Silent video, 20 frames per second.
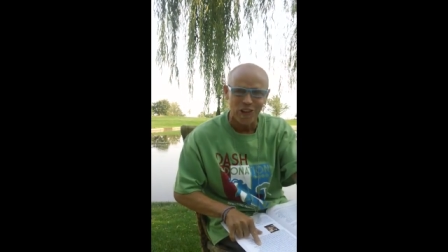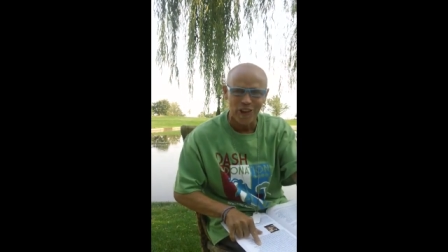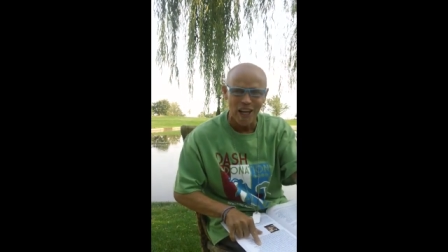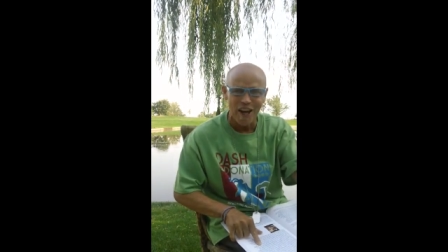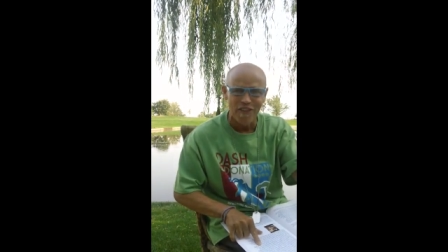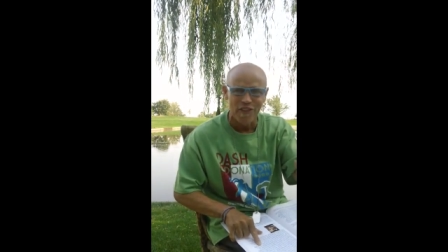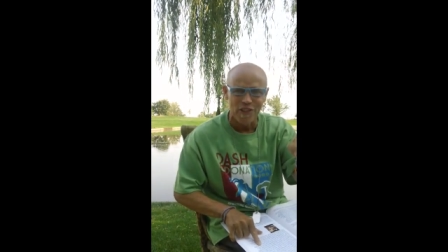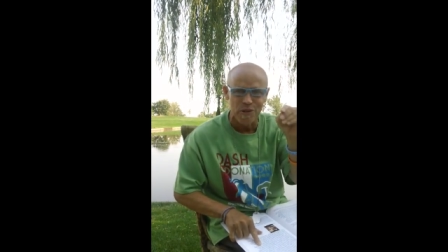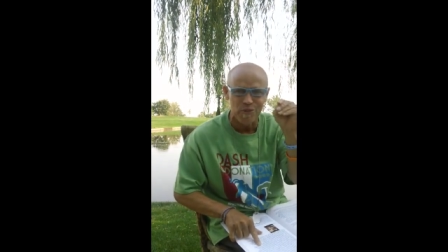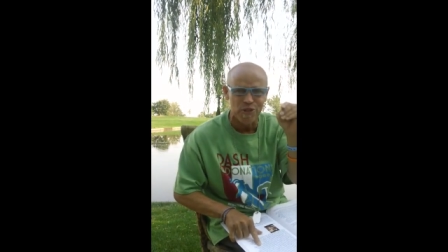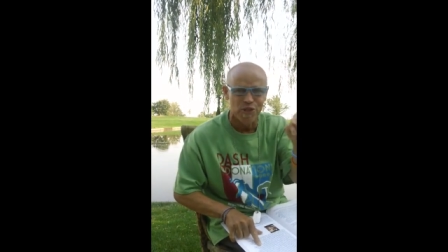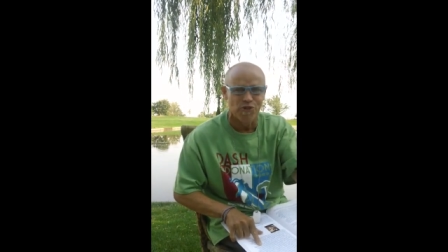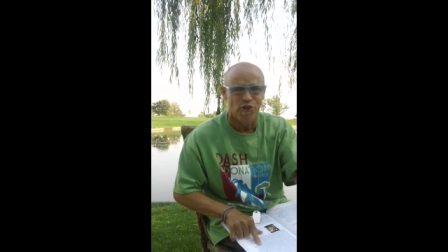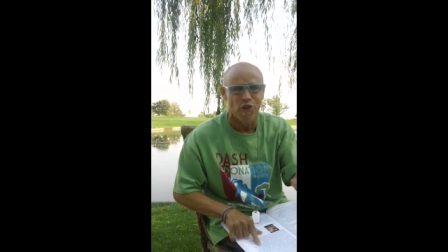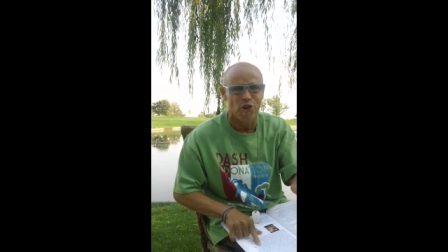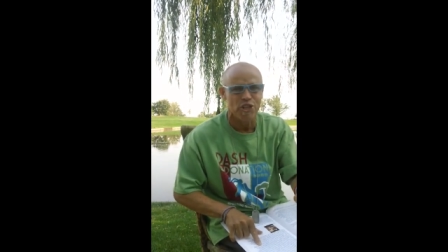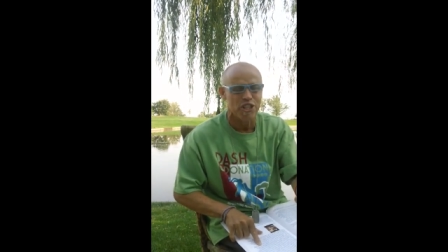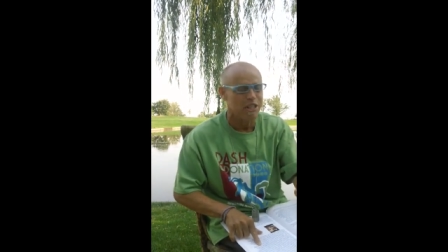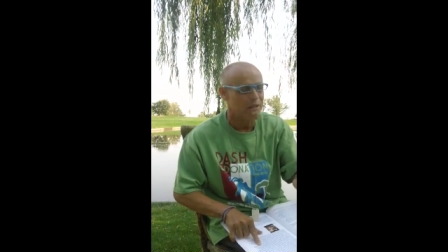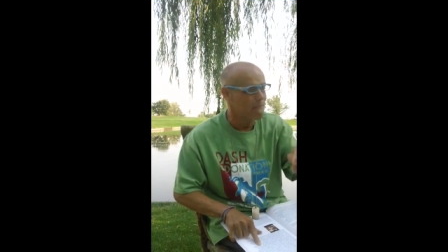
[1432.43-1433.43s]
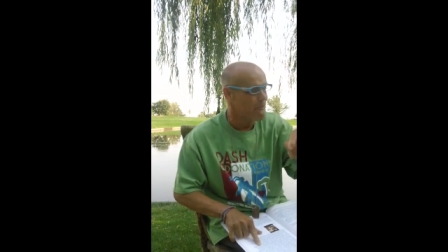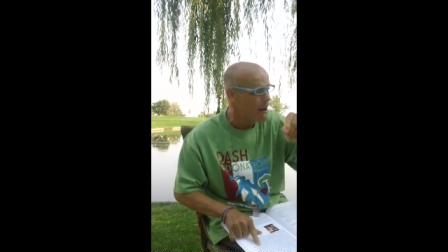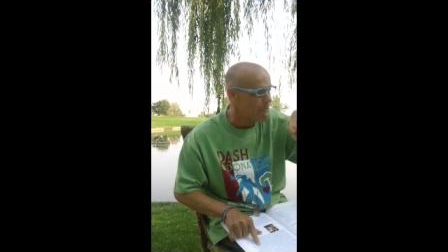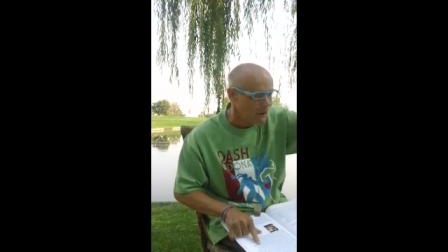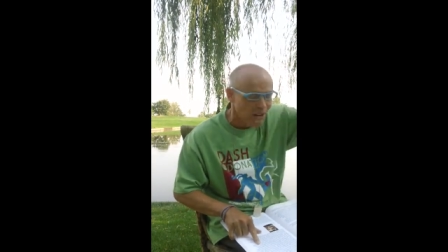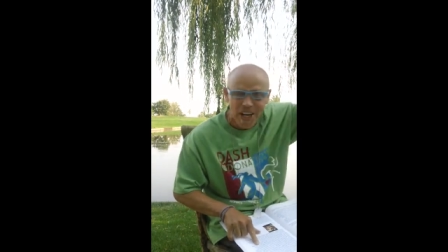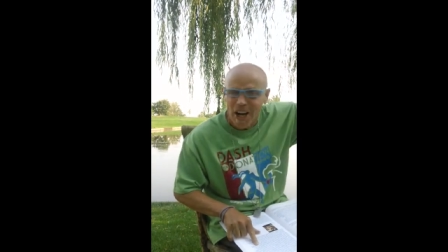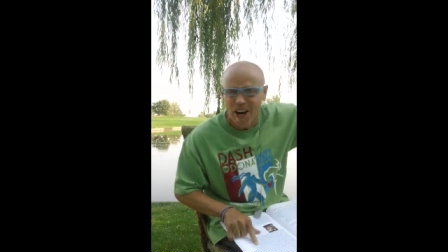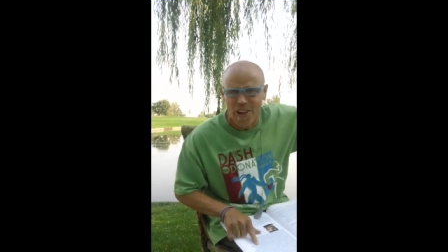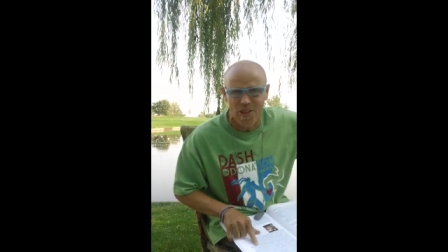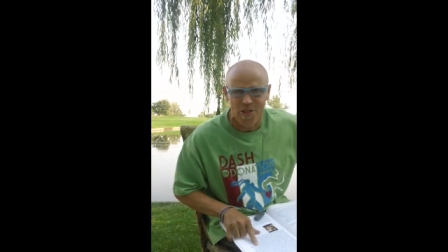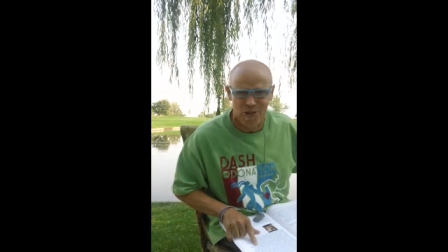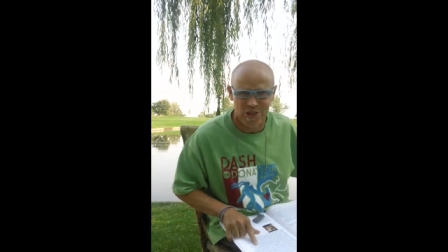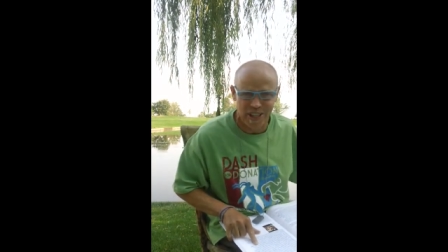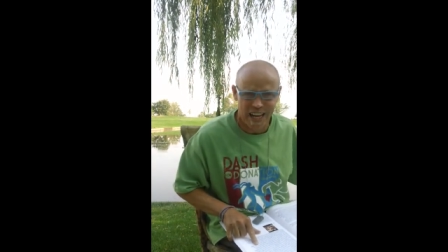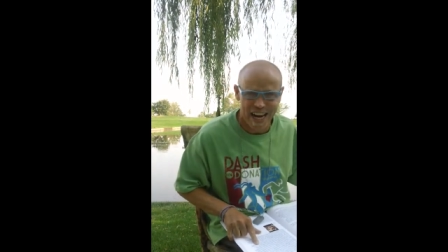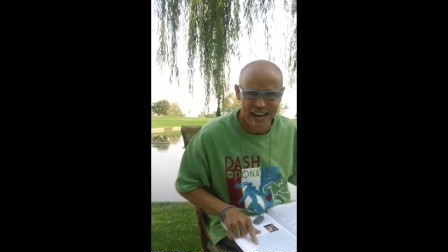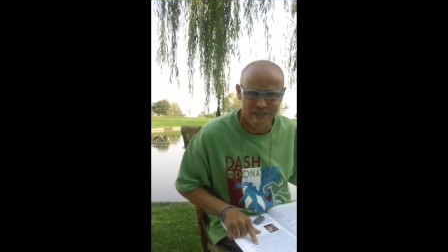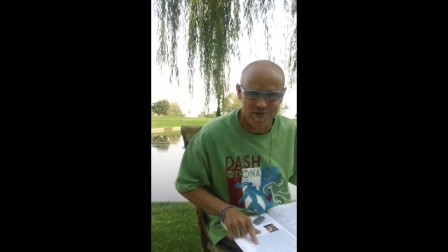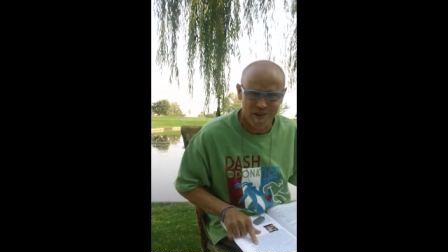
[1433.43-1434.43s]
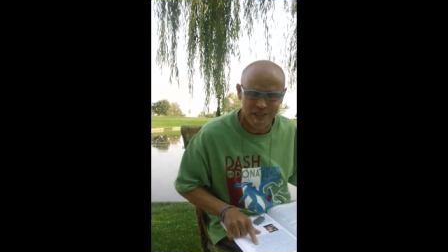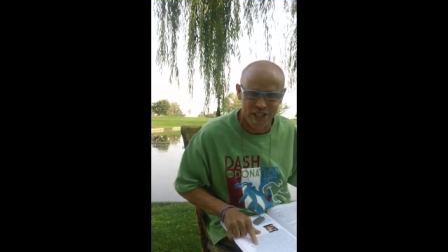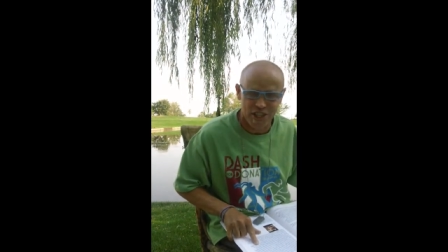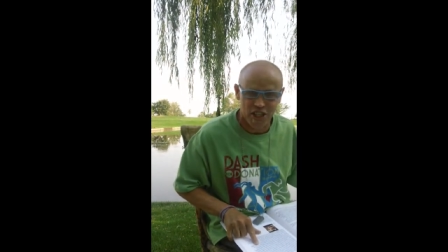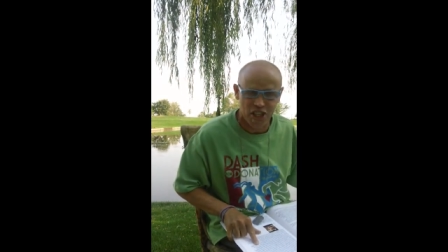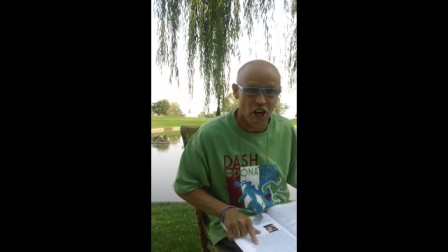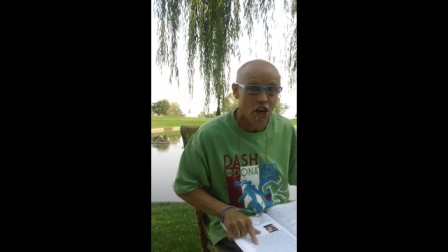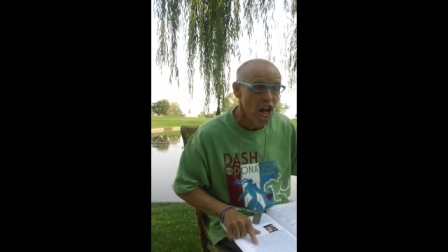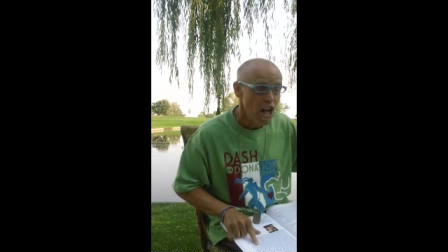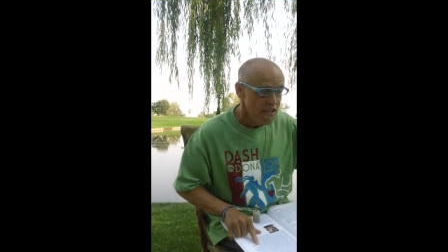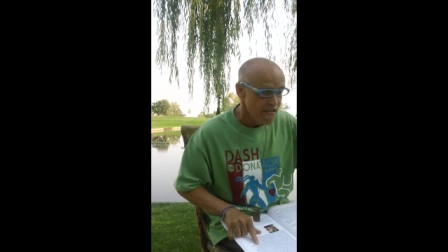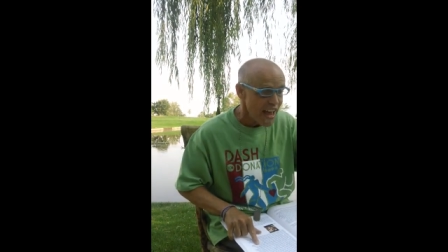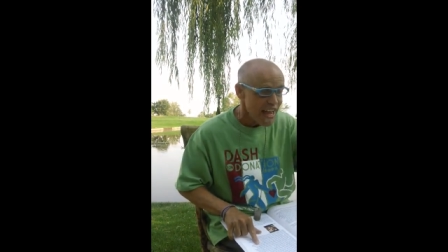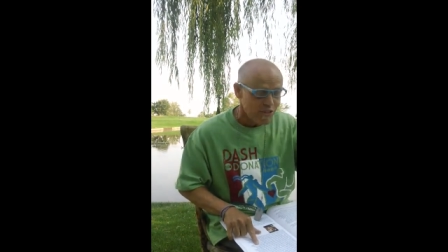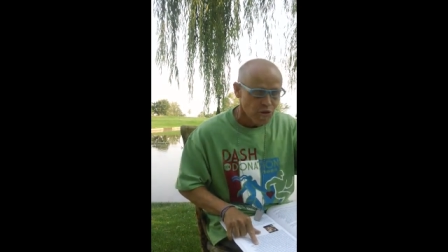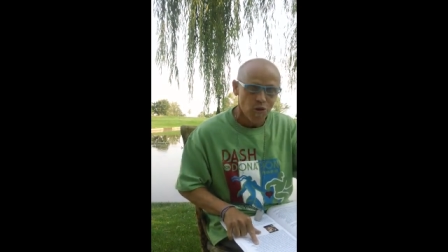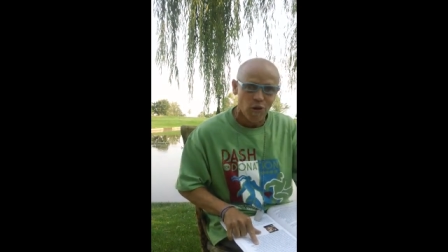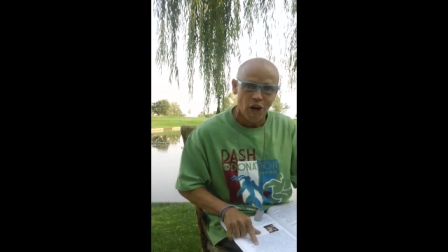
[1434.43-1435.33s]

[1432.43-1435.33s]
level that was forging the paper. None of those guys went to jail. That's who